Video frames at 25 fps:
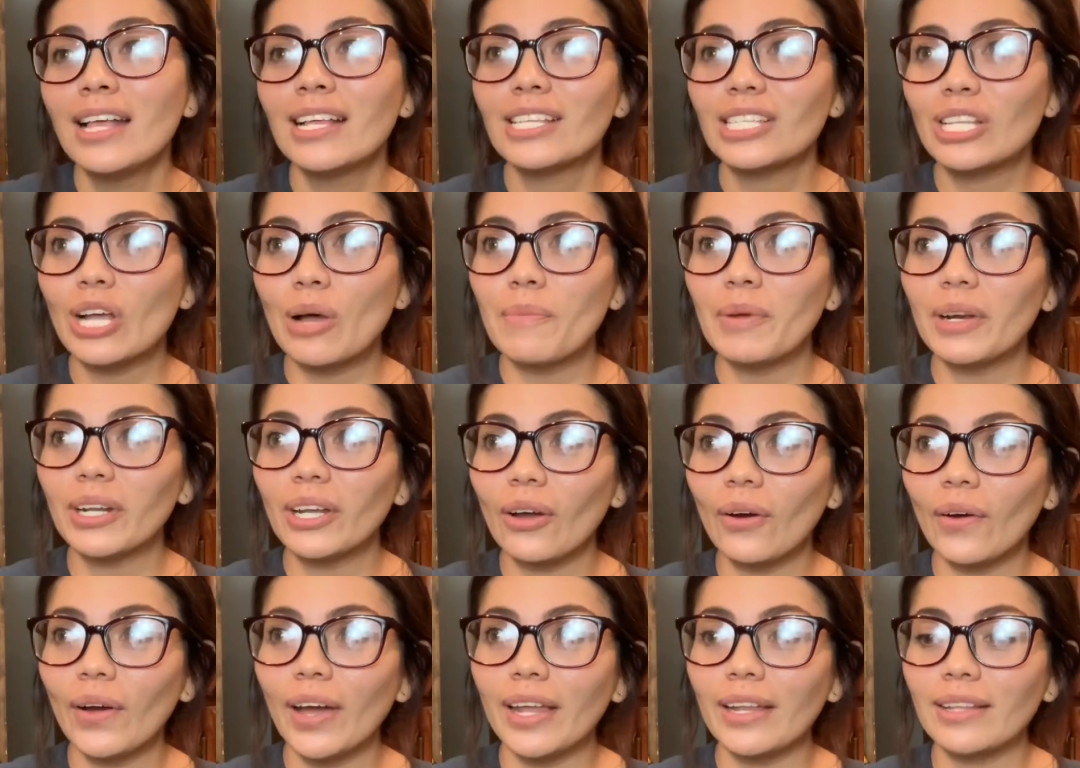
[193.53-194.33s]
So I'm going to
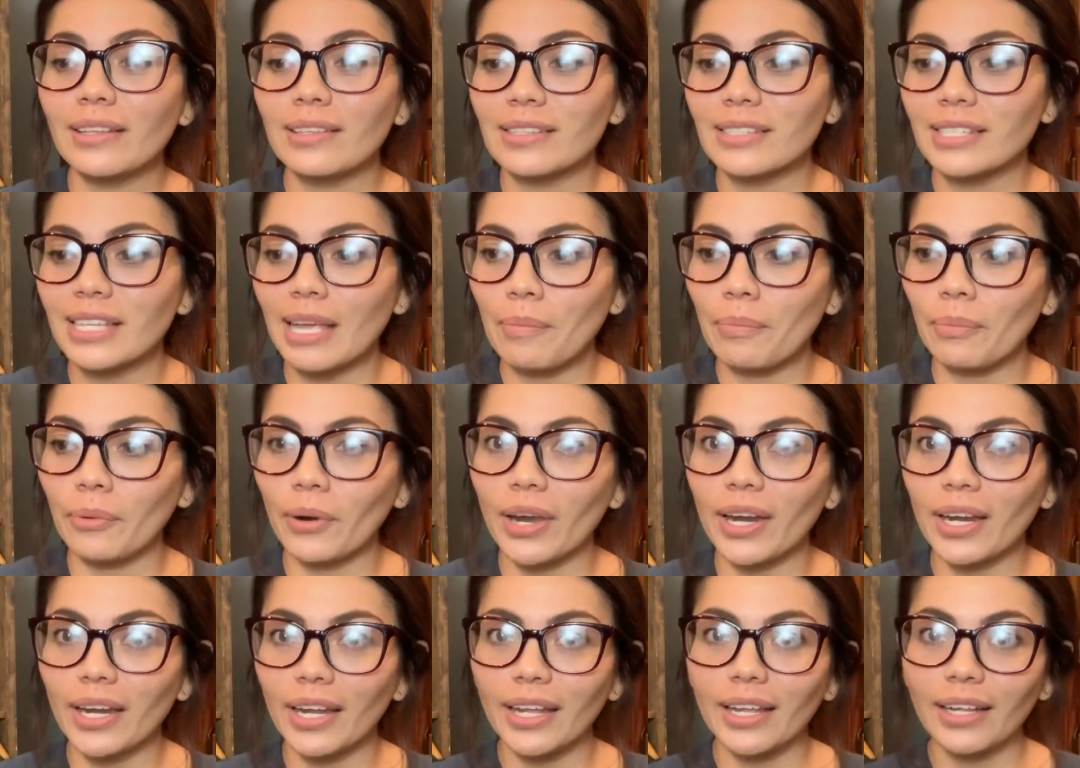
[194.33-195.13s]
go ahead and
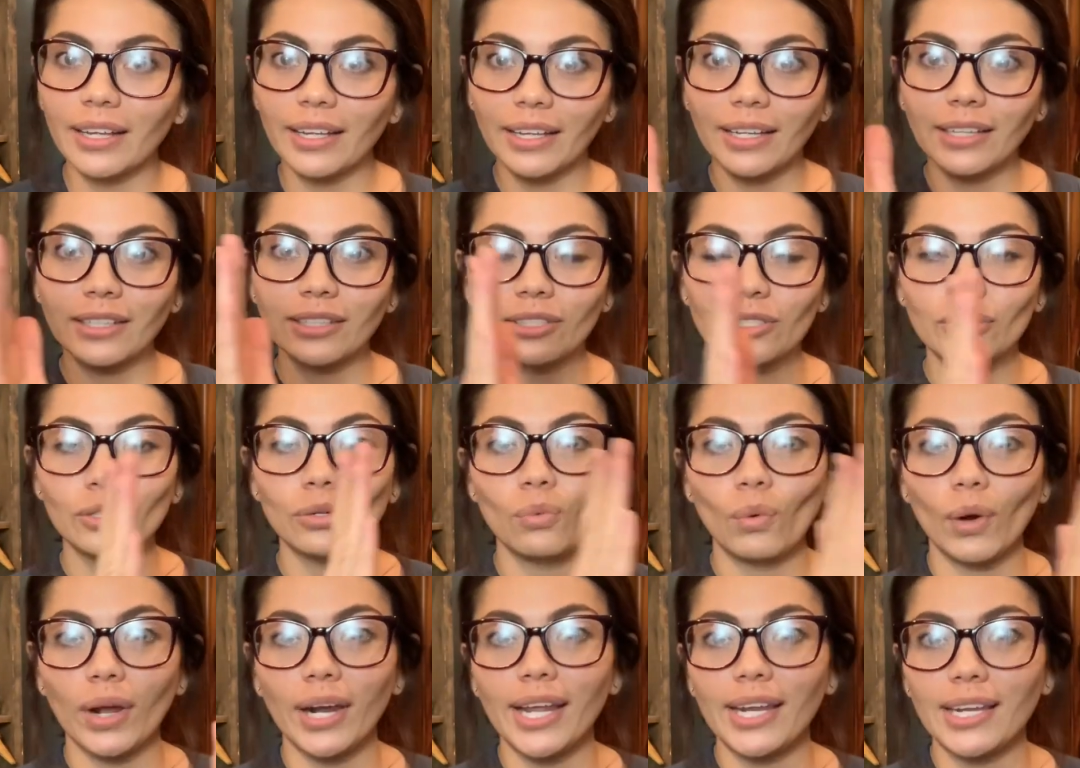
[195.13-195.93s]
separate it into
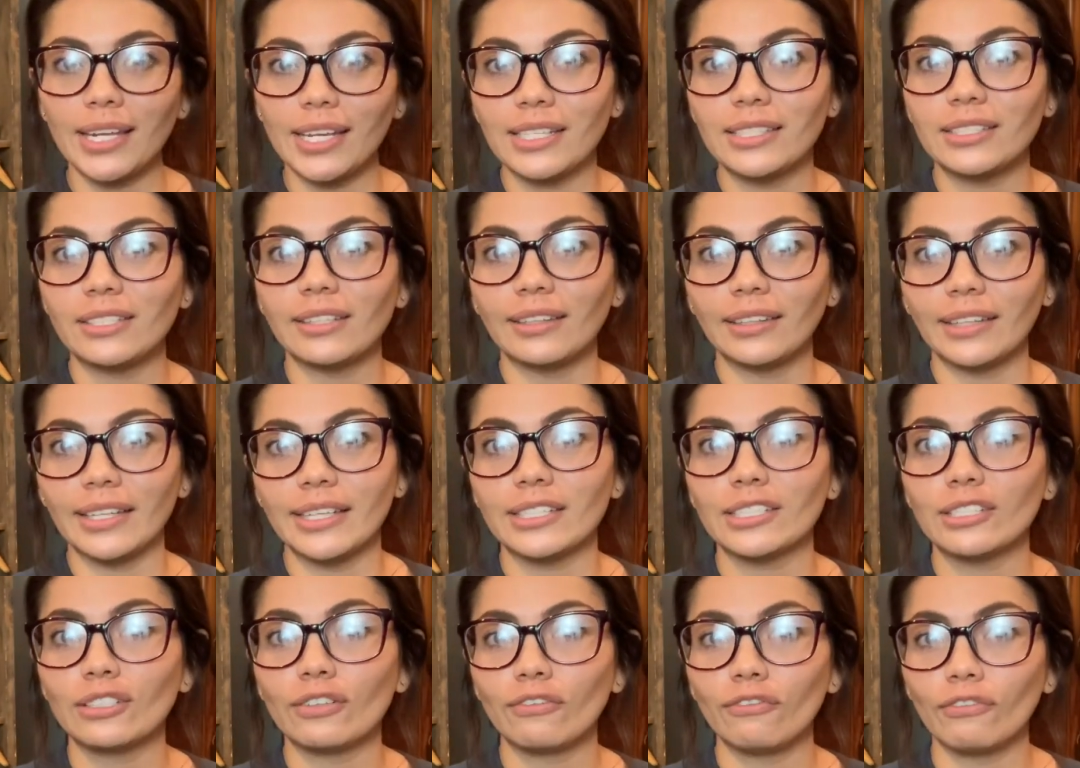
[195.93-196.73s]
what I need to
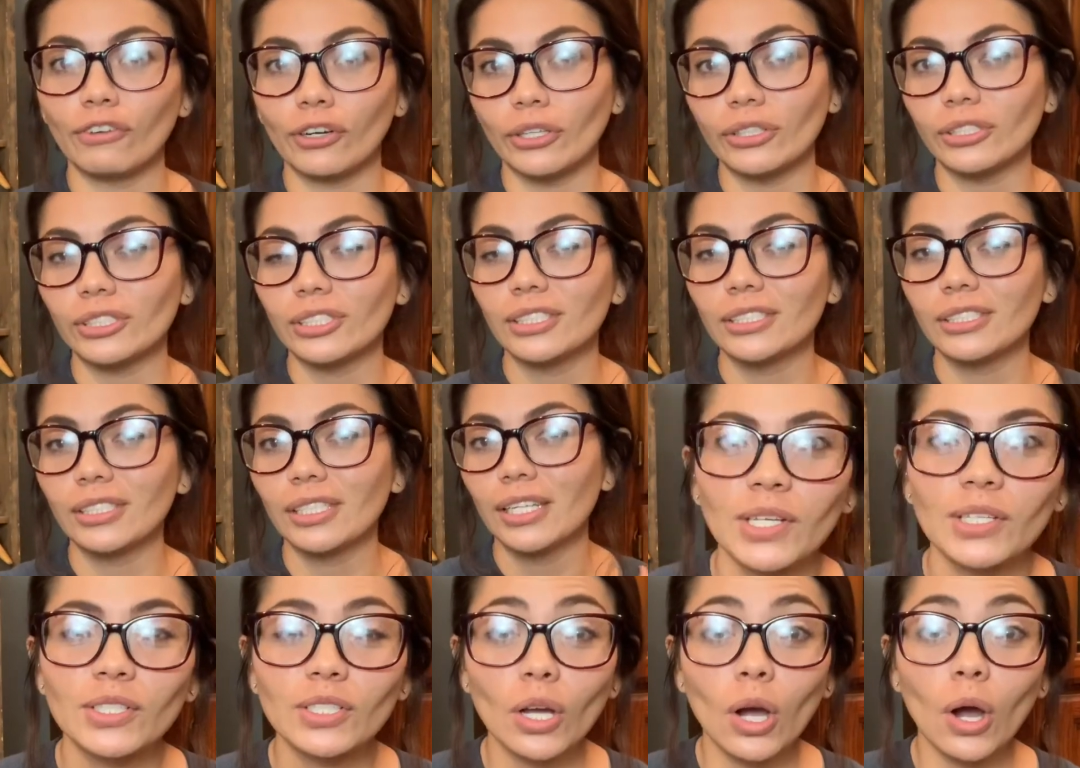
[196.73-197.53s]
list first.
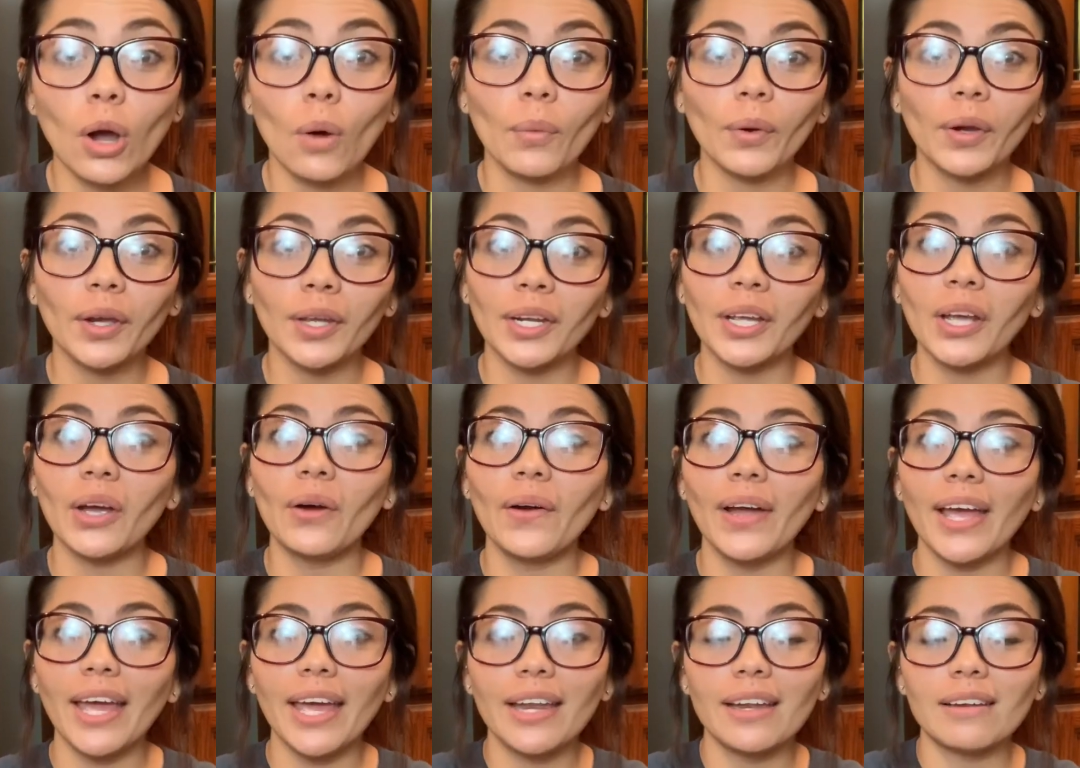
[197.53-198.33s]
So we're going to go
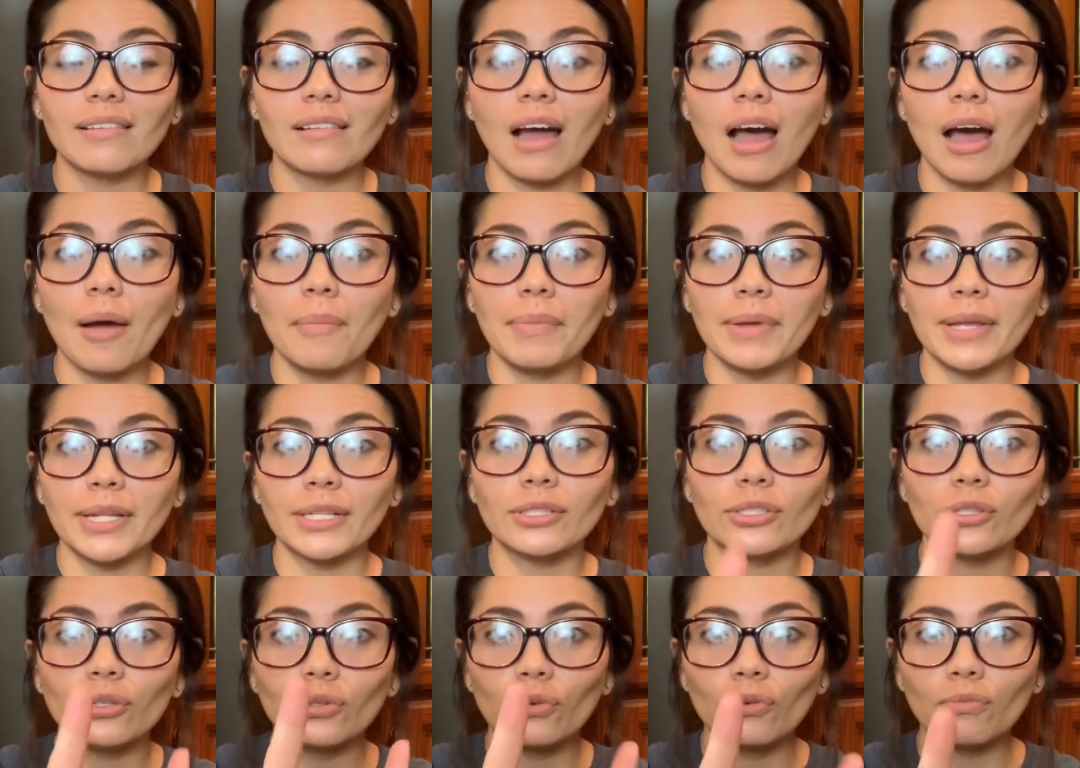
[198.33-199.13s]
ahead and hop
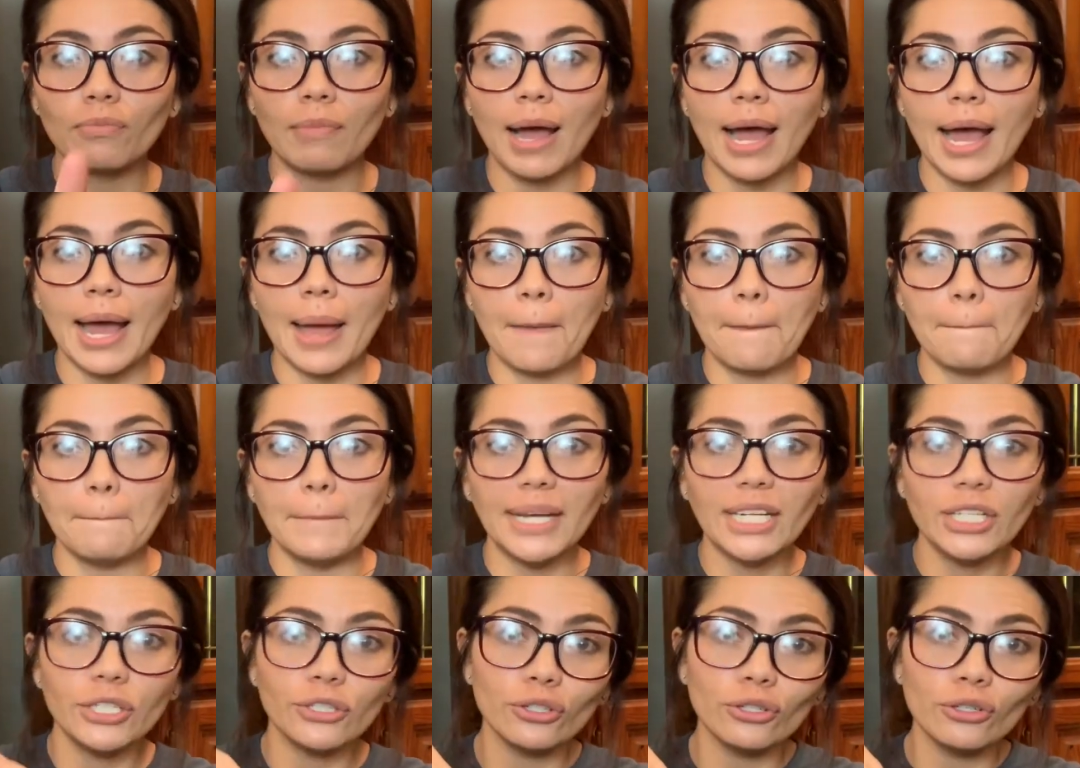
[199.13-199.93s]
into my
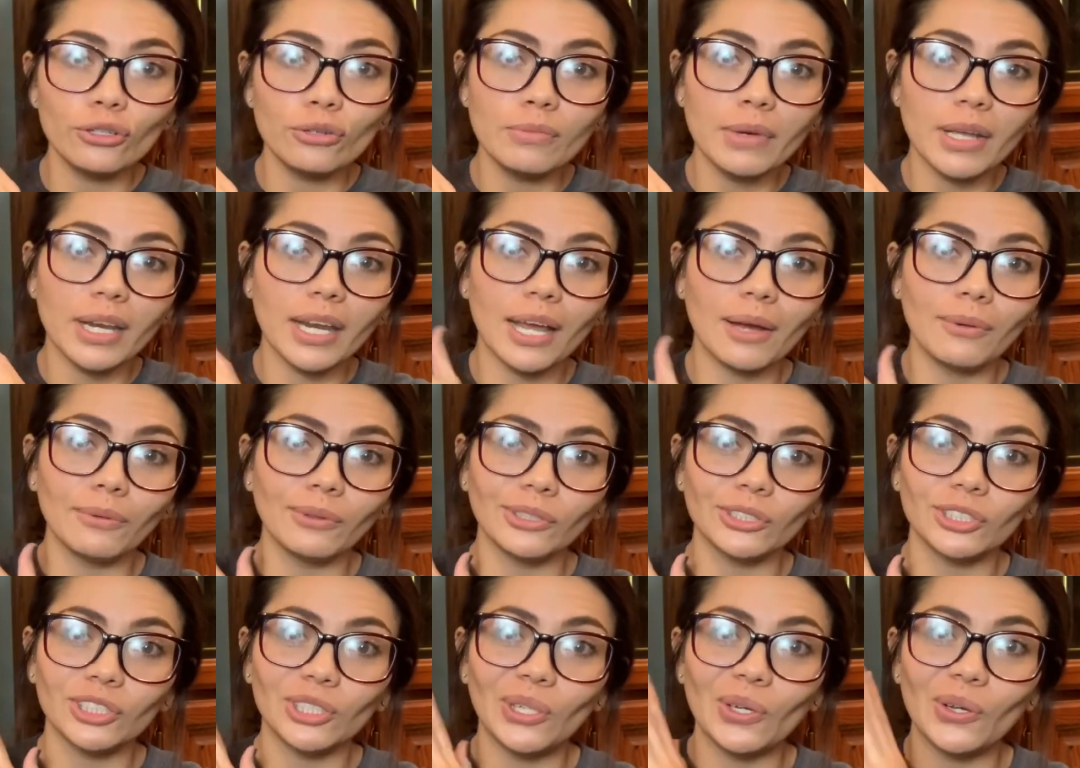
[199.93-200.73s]
bedroom and I
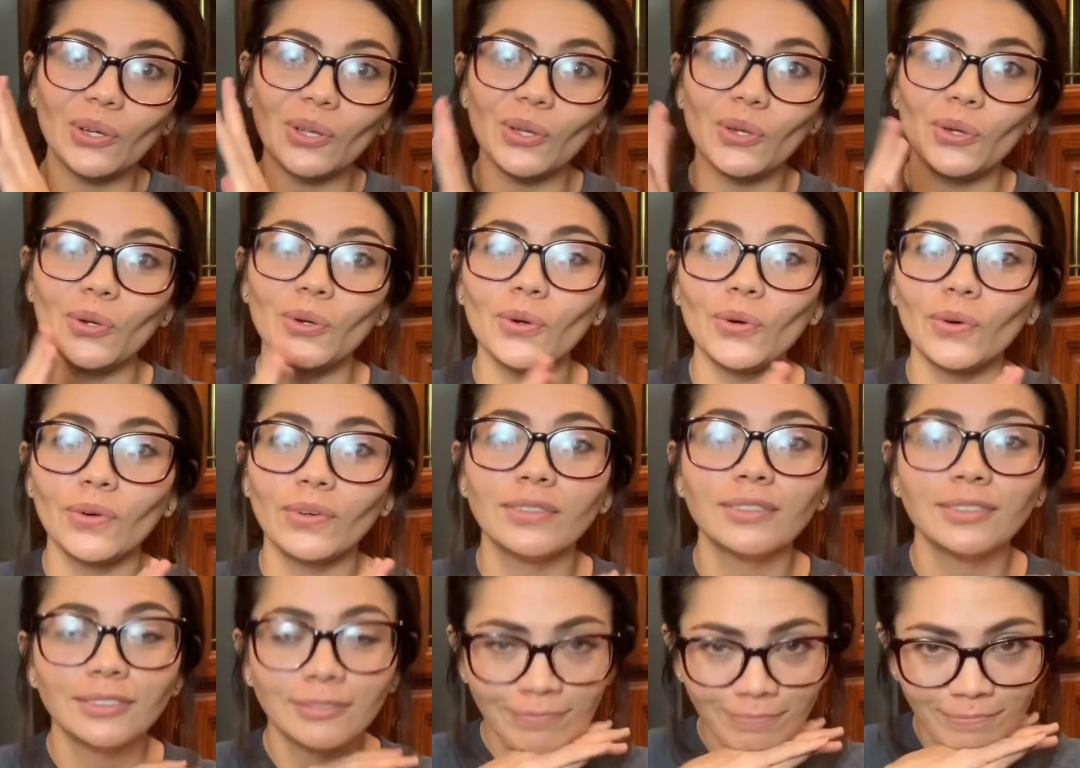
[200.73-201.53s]
will show you
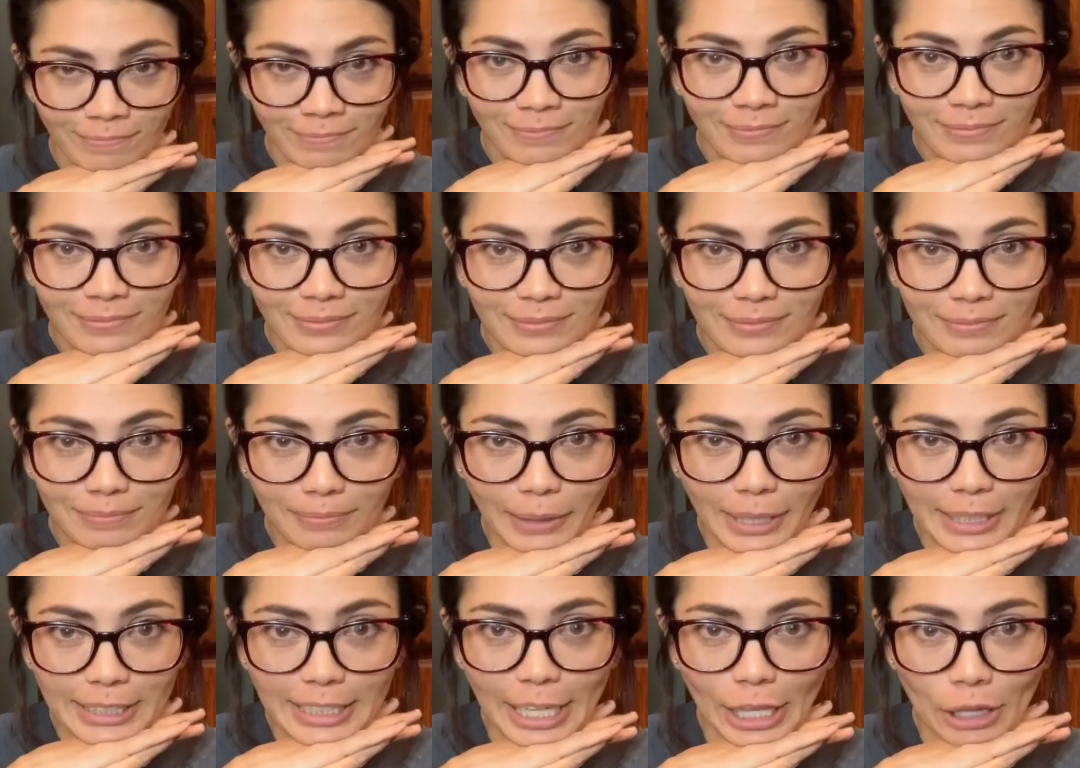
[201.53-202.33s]

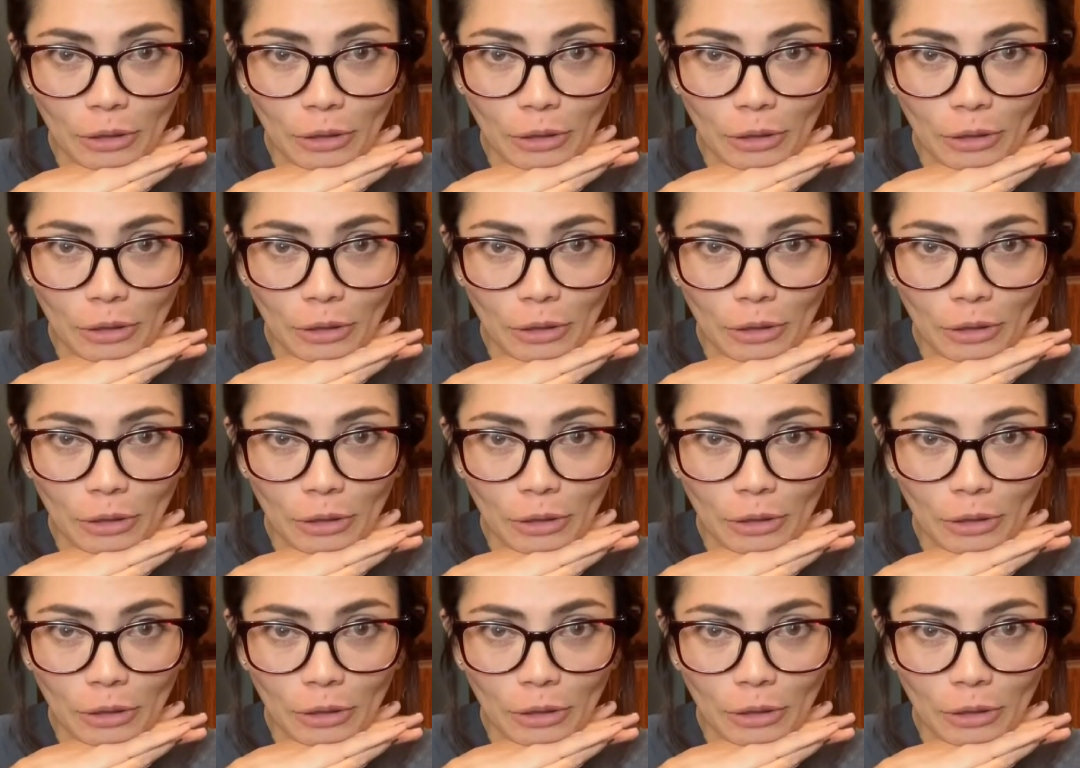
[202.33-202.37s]
my death